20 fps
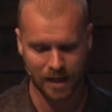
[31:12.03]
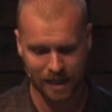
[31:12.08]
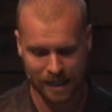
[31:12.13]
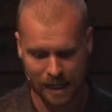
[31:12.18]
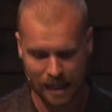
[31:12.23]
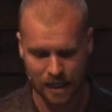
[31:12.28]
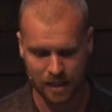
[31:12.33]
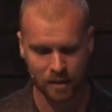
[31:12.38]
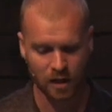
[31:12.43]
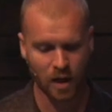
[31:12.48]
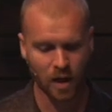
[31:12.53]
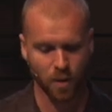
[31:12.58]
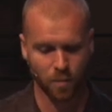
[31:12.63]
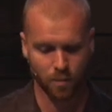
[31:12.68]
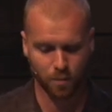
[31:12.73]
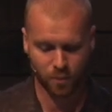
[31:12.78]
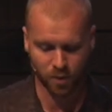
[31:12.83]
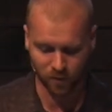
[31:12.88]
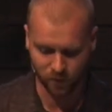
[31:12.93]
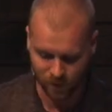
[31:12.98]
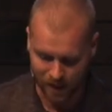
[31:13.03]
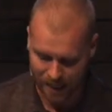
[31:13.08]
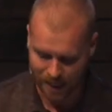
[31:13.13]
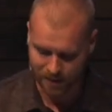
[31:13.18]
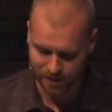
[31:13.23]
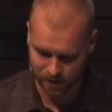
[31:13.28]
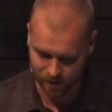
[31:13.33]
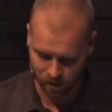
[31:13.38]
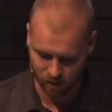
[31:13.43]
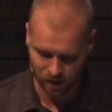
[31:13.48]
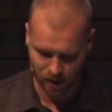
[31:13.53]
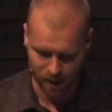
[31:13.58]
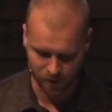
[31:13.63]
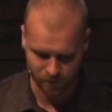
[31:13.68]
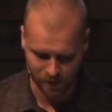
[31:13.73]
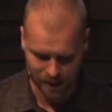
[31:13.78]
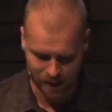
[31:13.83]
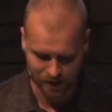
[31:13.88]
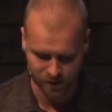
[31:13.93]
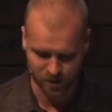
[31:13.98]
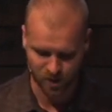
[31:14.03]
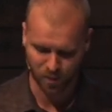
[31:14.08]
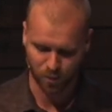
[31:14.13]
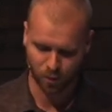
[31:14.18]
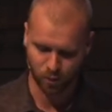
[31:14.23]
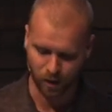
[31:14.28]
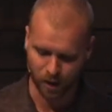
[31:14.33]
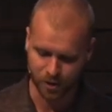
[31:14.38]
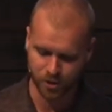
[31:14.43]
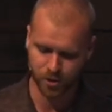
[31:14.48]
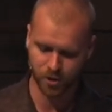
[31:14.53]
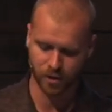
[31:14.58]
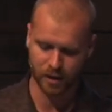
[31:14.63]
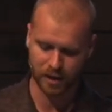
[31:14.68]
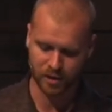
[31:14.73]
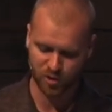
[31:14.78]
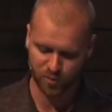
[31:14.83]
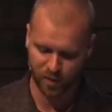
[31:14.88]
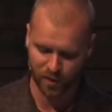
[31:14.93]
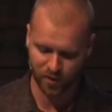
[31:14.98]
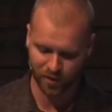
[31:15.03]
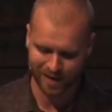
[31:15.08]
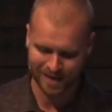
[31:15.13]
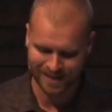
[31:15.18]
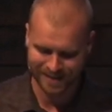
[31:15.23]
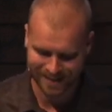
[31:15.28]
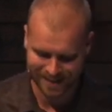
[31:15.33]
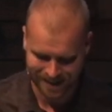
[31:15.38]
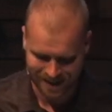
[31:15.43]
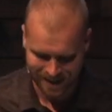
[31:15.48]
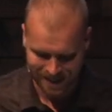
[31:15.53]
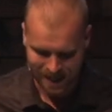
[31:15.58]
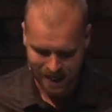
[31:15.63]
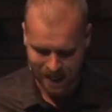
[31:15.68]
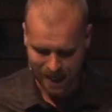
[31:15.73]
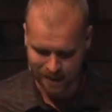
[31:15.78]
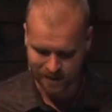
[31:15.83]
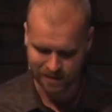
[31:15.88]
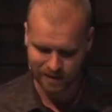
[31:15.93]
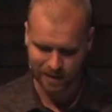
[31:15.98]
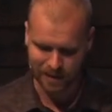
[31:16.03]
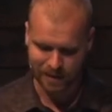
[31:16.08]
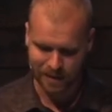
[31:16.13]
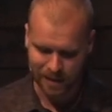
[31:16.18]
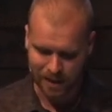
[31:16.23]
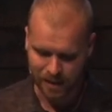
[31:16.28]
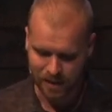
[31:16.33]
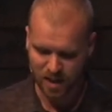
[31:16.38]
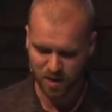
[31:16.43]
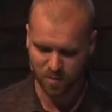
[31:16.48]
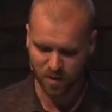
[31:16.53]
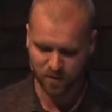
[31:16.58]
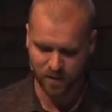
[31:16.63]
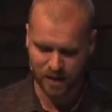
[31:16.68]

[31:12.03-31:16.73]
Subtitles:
God provides in our life as the pressure experienced as the kingdom of